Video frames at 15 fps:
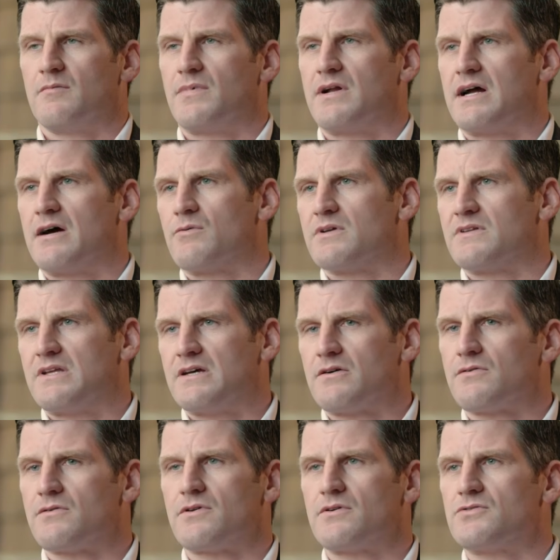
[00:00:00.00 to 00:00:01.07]
But I would
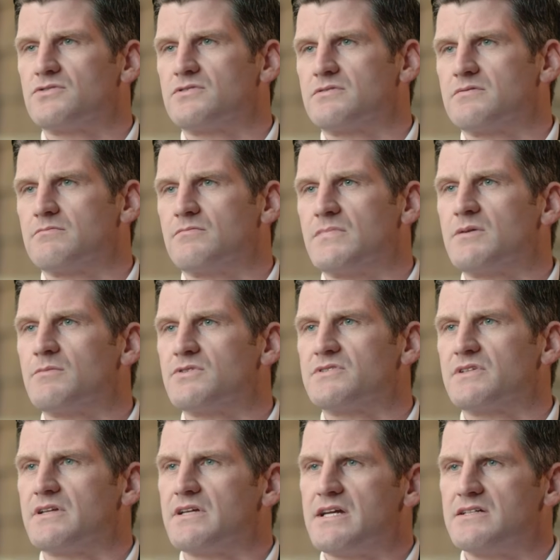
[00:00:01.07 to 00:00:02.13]
tell those
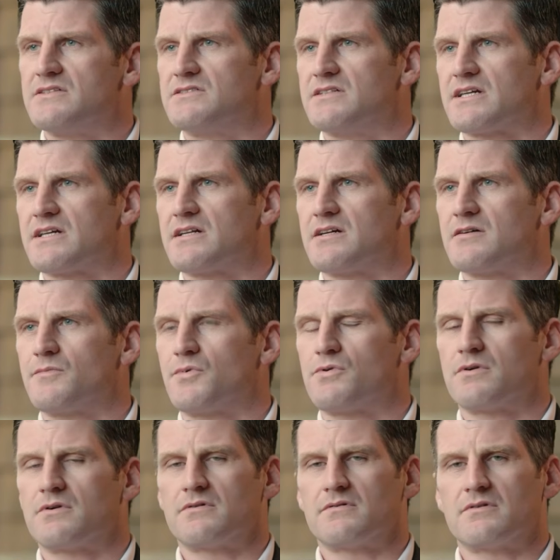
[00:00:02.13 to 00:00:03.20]
members of the 82nd
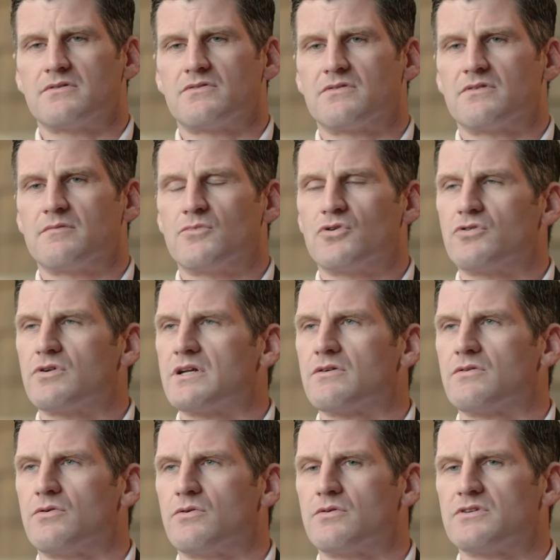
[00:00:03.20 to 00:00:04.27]
Airborne, the
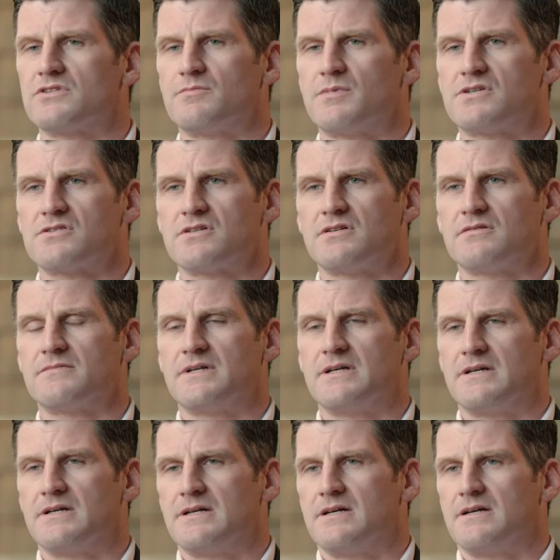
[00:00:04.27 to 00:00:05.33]
Marine Corps, especially
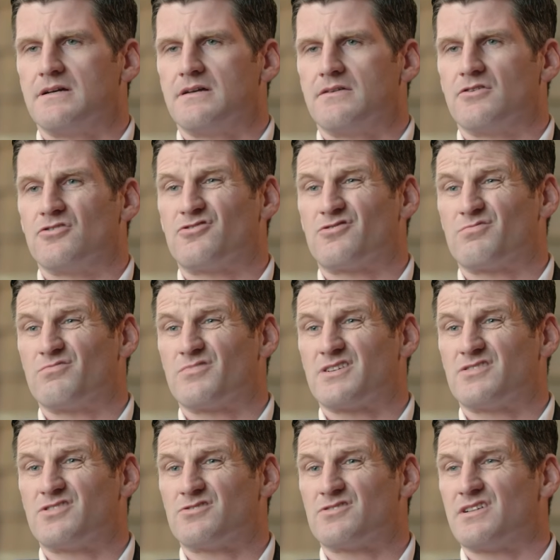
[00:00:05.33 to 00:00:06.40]
those,
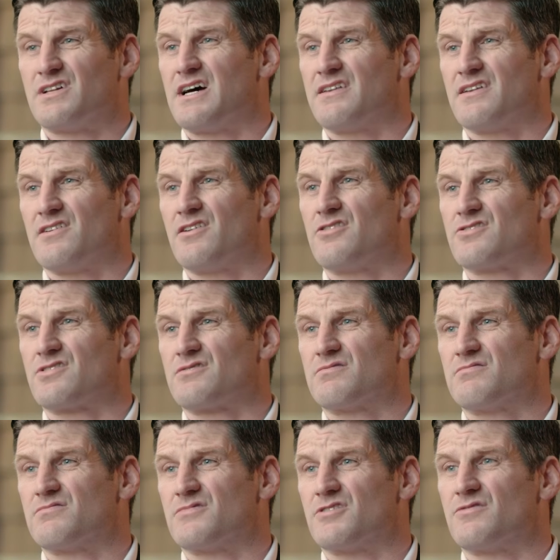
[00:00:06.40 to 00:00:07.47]
because there's a lot that lost
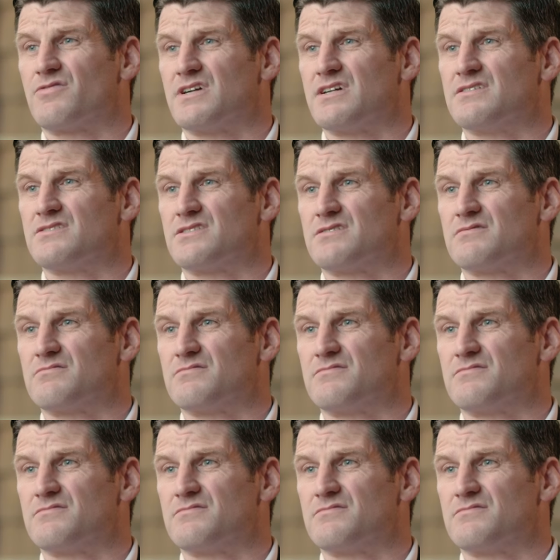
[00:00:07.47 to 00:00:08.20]
their friends.